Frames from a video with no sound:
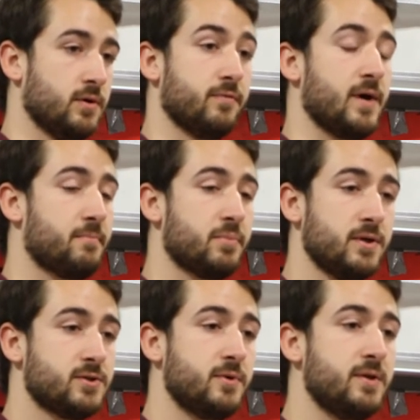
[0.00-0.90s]
of
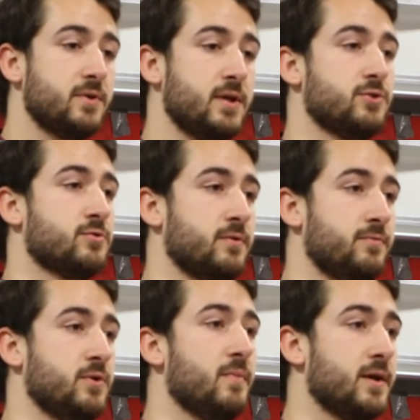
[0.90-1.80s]
capitalism and even the history of
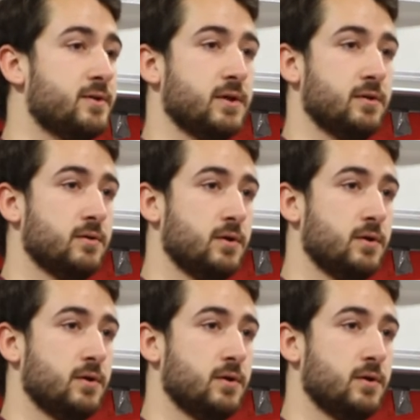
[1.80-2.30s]
humanity.